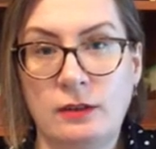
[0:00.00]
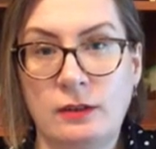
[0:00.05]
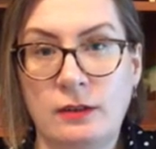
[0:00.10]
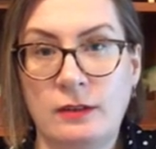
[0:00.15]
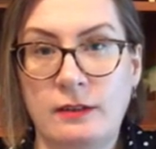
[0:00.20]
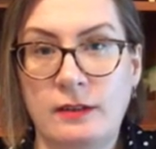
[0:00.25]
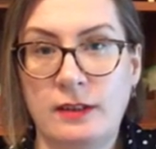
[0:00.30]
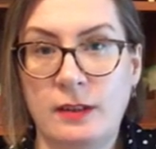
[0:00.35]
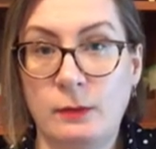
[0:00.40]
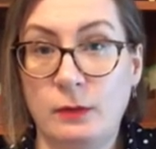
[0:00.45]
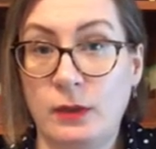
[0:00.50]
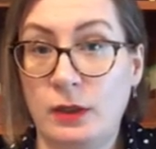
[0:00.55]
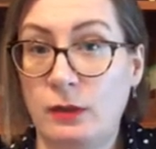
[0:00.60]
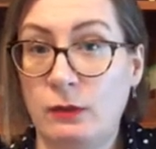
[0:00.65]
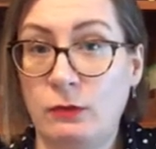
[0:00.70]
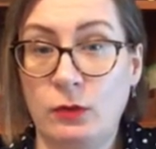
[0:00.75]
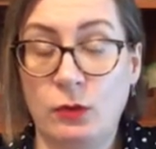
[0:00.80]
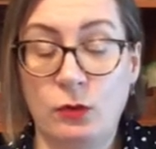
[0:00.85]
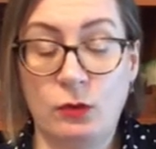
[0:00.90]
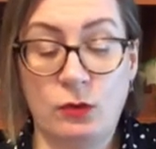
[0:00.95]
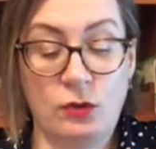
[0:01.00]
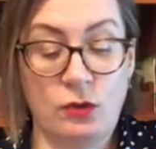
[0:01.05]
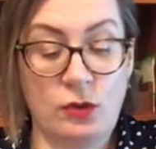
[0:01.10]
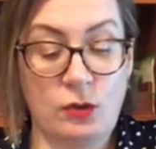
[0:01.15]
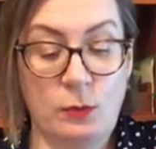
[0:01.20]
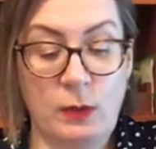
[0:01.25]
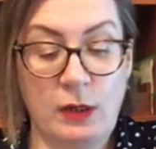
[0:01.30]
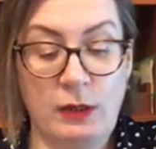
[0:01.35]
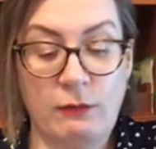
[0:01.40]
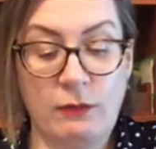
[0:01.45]
simply refused to
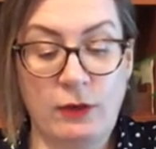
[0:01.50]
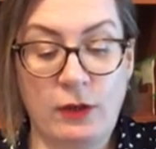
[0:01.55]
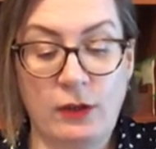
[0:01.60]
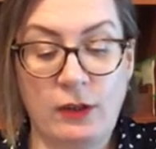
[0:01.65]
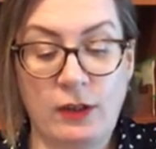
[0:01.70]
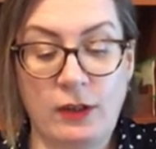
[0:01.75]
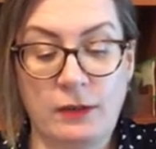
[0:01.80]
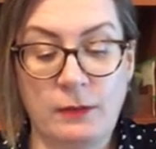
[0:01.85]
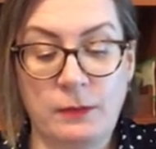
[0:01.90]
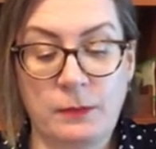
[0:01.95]
speak further.